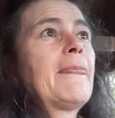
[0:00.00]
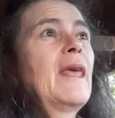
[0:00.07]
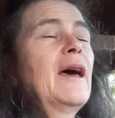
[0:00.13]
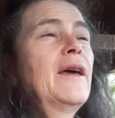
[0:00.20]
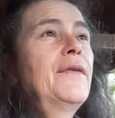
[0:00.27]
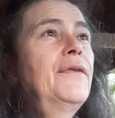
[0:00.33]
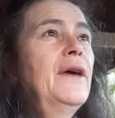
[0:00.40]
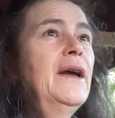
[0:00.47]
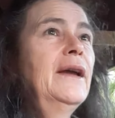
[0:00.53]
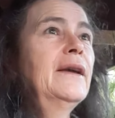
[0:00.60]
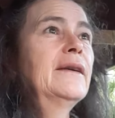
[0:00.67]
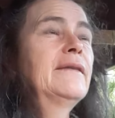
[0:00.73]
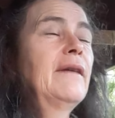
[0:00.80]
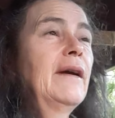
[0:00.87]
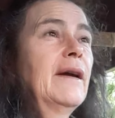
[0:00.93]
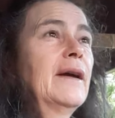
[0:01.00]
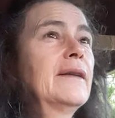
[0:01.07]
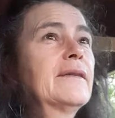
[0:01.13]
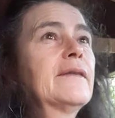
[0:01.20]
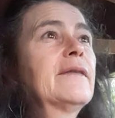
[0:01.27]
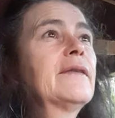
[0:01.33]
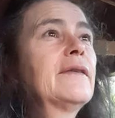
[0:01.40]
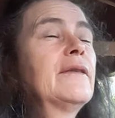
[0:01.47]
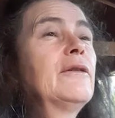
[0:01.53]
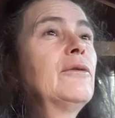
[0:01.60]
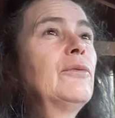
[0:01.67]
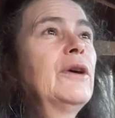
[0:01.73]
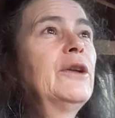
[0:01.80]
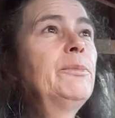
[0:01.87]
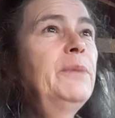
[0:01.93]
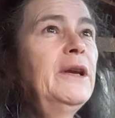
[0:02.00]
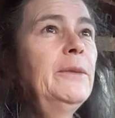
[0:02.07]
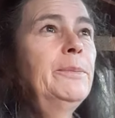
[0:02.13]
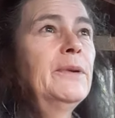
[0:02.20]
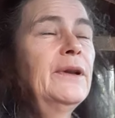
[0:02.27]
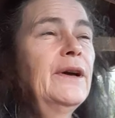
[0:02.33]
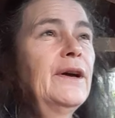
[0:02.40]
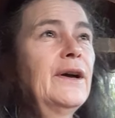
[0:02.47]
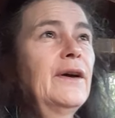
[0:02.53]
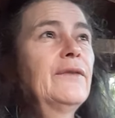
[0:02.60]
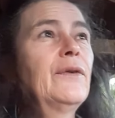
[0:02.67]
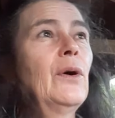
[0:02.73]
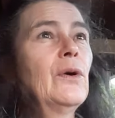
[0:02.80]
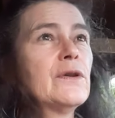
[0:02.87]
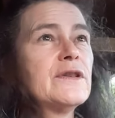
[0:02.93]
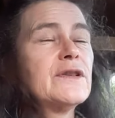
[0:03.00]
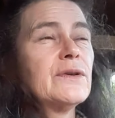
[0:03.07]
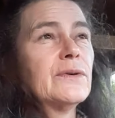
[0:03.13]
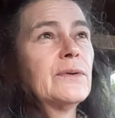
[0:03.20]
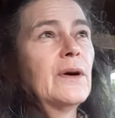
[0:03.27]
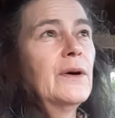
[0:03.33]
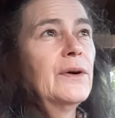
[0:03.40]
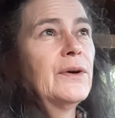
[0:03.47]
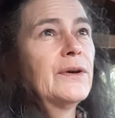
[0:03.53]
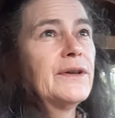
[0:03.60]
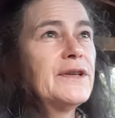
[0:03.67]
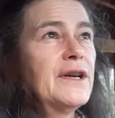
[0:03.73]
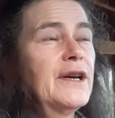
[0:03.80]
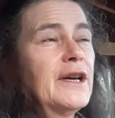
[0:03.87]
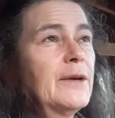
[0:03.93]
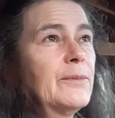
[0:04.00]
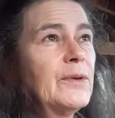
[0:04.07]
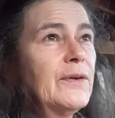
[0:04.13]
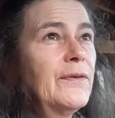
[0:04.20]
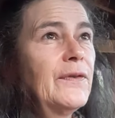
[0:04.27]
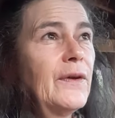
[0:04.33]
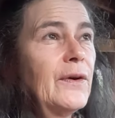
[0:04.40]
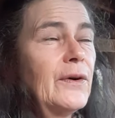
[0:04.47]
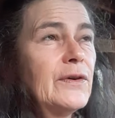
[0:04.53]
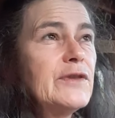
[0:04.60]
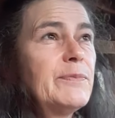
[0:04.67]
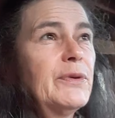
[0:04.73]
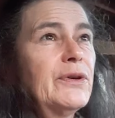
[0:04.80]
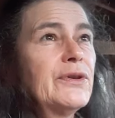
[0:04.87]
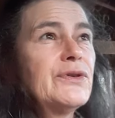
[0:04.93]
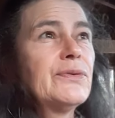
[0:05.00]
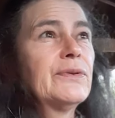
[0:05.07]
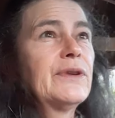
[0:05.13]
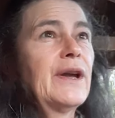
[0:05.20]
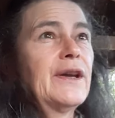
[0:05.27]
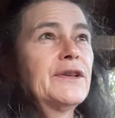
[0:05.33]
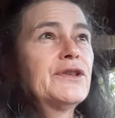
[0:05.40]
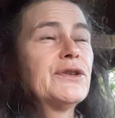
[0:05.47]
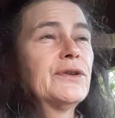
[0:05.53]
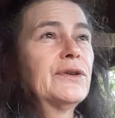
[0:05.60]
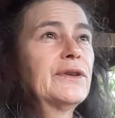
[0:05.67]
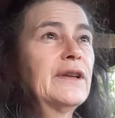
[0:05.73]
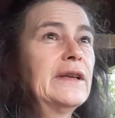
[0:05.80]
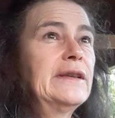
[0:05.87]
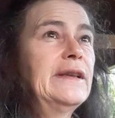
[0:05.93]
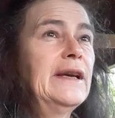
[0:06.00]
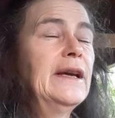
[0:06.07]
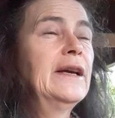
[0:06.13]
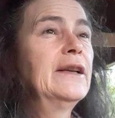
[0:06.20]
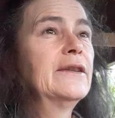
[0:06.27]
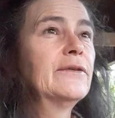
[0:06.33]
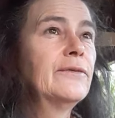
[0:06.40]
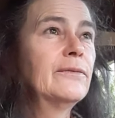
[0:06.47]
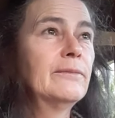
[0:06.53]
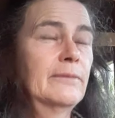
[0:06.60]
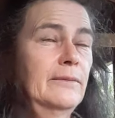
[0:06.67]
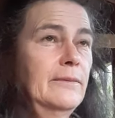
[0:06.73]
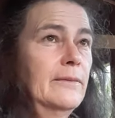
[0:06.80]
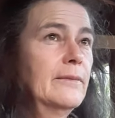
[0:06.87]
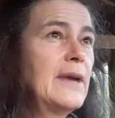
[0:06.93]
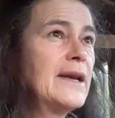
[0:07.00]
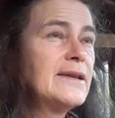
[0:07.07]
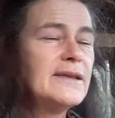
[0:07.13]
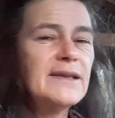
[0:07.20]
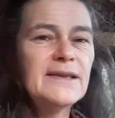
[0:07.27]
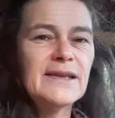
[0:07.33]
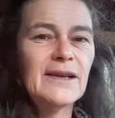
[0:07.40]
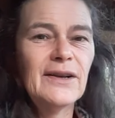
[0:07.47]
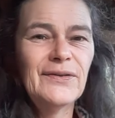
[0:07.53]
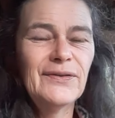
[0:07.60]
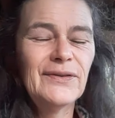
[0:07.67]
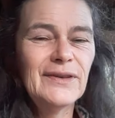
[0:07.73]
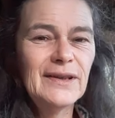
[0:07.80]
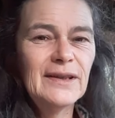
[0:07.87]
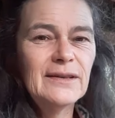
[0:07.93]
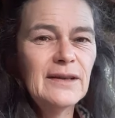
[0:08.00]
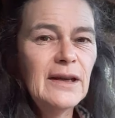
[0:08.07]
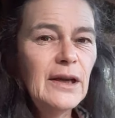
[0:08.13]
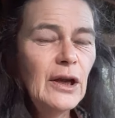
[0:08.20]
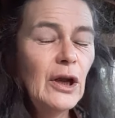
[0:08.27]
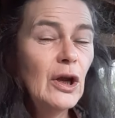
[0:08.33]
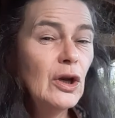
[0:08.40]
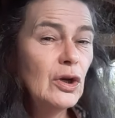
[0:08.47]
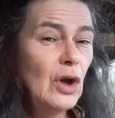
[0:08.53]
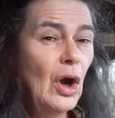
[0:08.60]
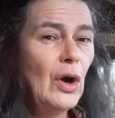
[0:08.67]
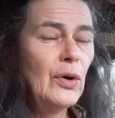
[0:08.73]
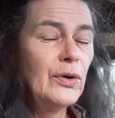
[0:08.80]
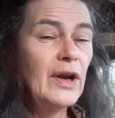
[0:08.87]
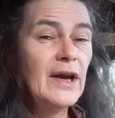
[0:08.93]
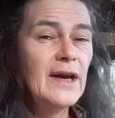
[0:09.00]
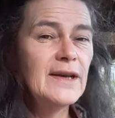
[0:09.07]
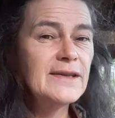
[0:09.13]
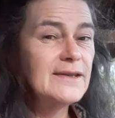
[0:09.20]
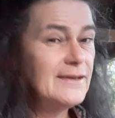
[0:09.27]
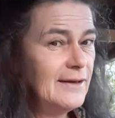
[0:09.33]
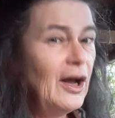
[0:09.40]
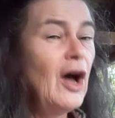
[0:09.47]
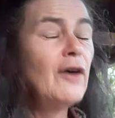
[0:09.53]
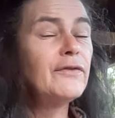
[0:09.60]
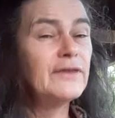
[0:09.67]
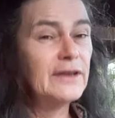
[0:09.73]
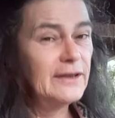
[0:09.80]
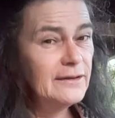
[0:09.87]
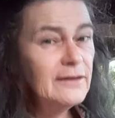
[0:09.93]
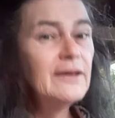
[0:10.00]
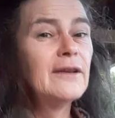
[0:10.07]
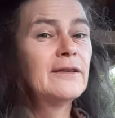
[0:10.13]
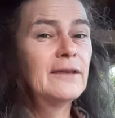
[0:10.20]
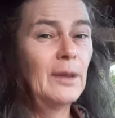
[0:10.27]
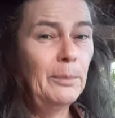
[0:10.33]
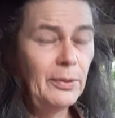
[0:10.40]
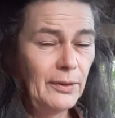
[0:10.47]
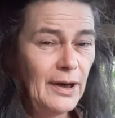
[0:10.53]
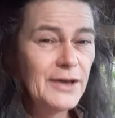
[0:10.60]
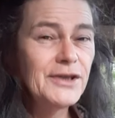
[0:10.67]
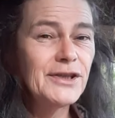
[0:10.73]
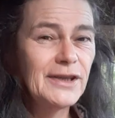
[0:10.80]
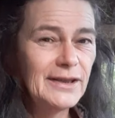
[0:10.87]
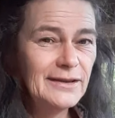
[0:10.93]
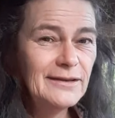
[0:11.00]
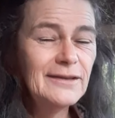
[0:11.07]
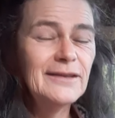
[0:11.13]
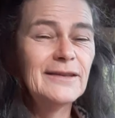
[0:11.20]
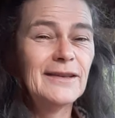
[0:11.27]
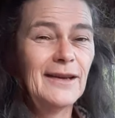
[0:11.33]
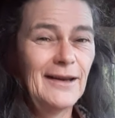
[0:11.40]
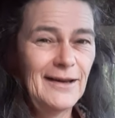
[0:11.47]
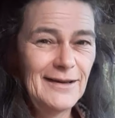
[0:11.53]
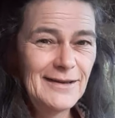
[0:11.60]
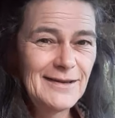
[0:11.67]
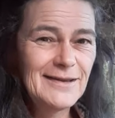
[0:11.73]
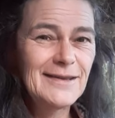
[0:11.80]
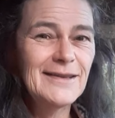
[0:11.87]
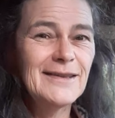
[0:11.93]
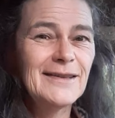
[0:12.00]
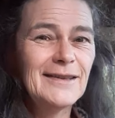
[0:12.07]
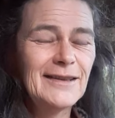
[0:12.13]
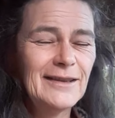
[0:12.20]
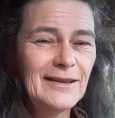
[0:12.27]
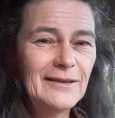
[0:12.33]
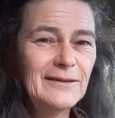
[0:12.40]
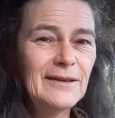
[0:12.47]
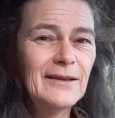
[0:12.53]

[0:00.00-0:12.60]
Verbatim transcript: I think that when people have also a hard time with their spiritual nature, that then makes itself uh, known as often depression, yes, yeah,